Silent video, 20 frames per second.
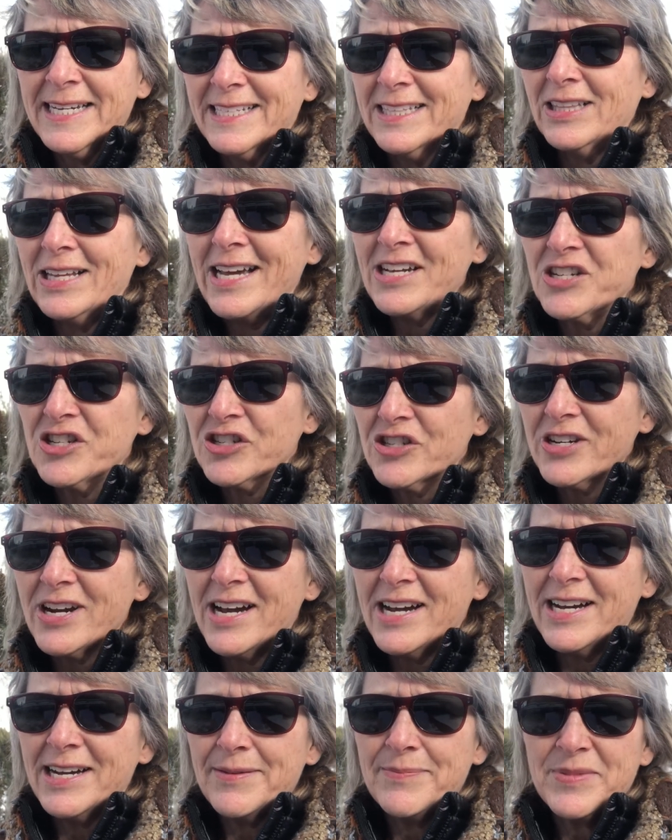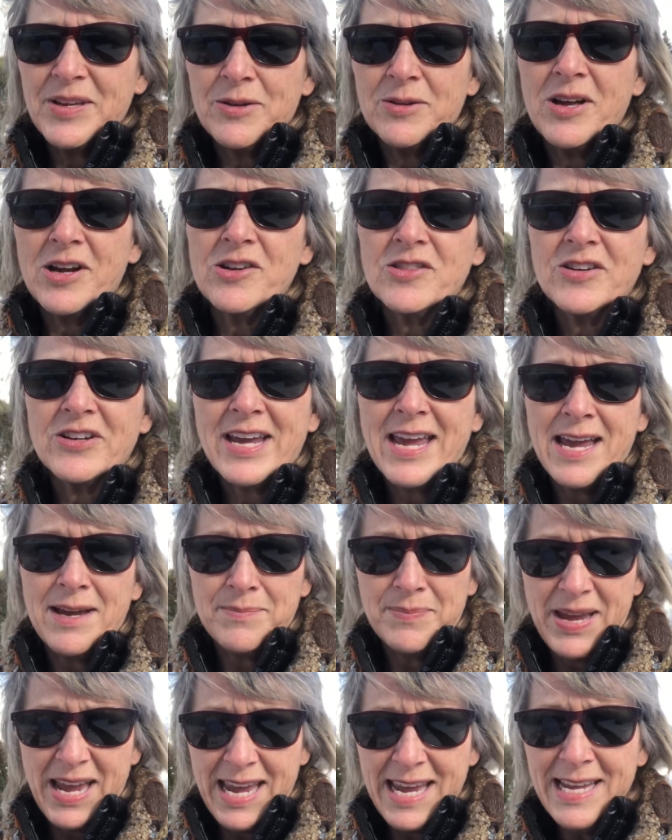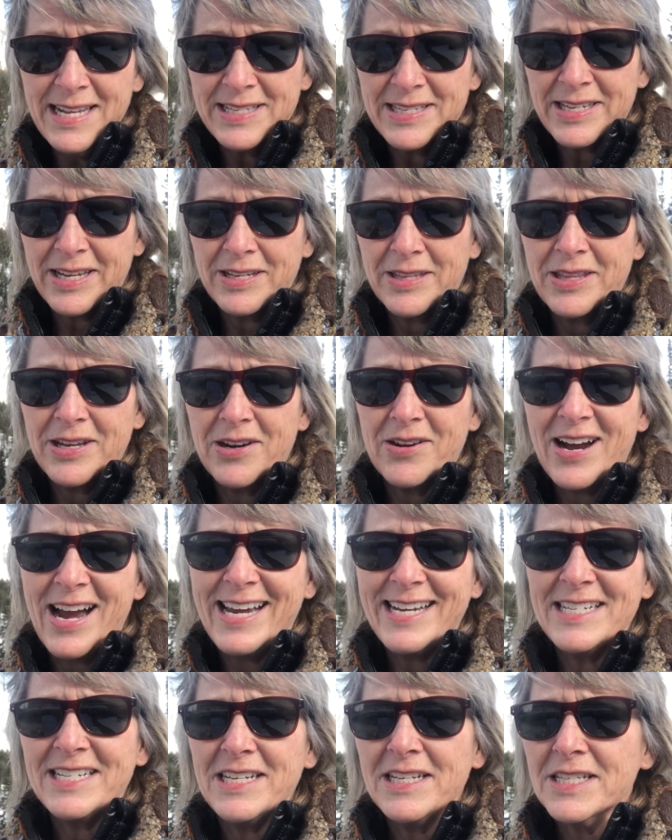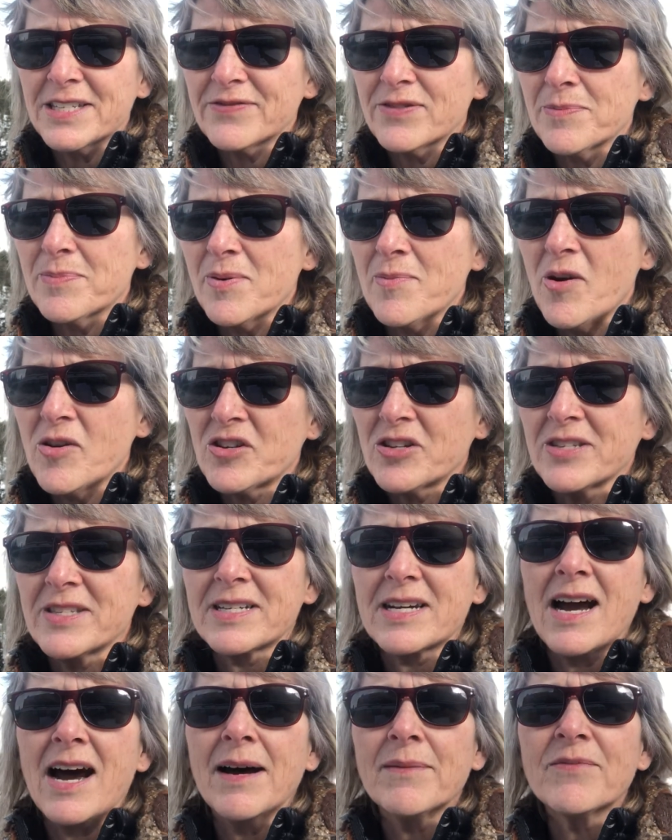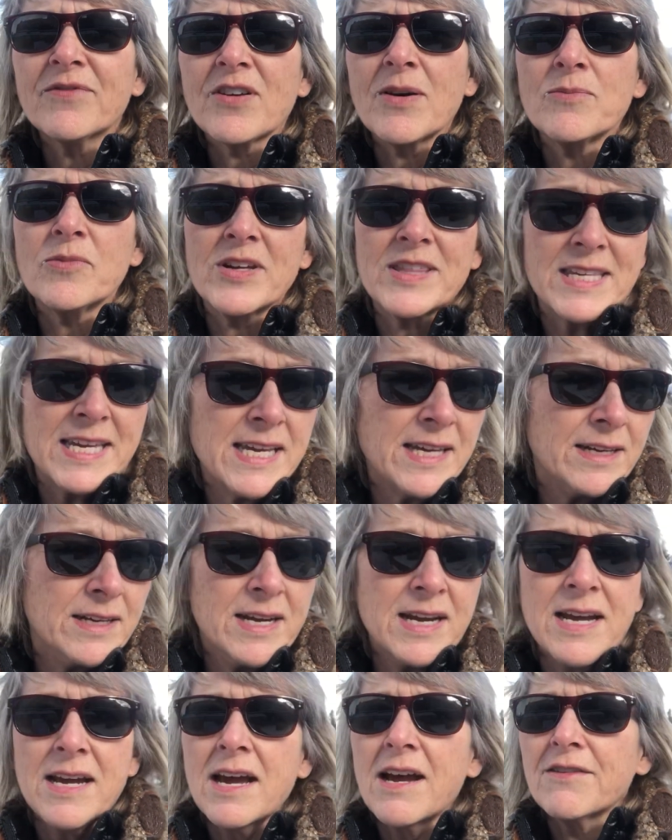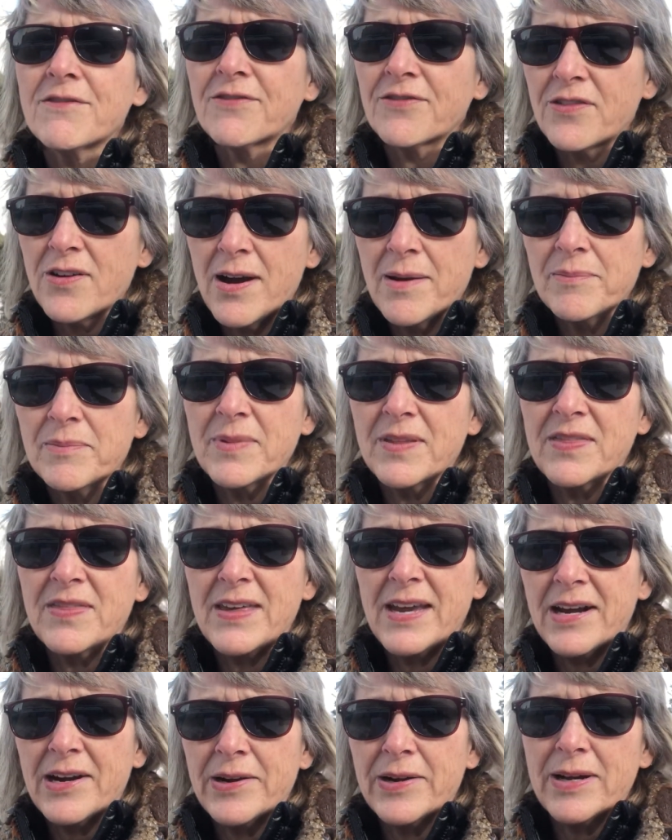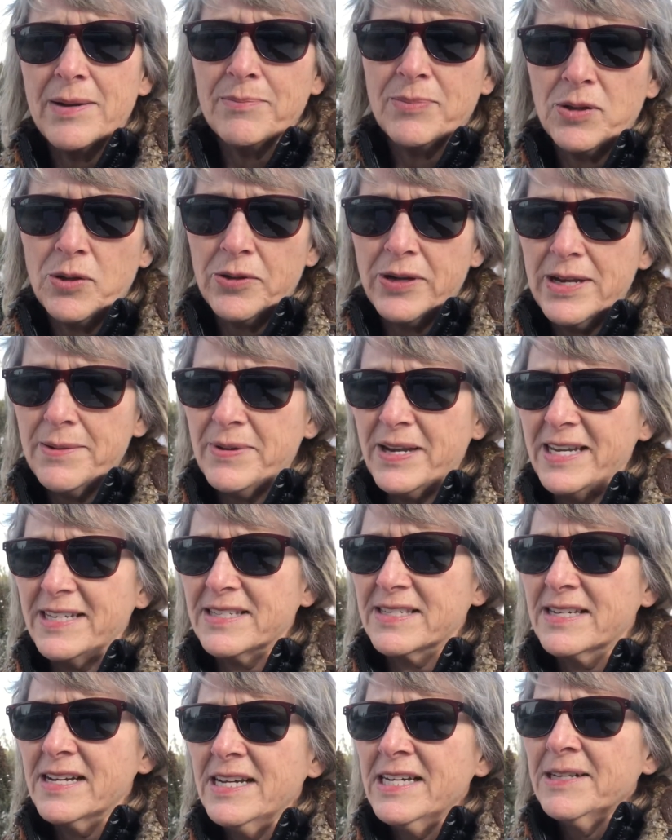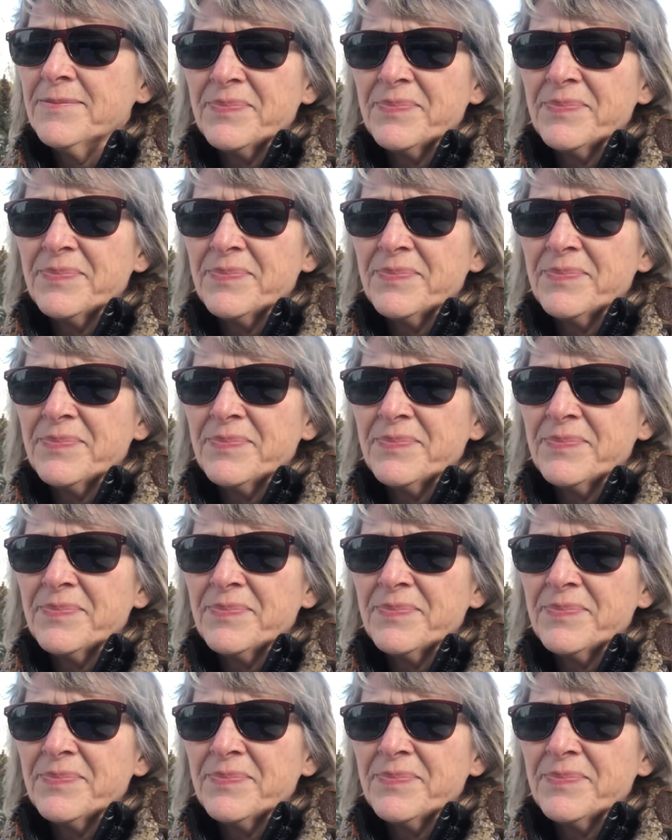Lush, a lot of their campaigns and their ideas for promotions come from within, from their employee base.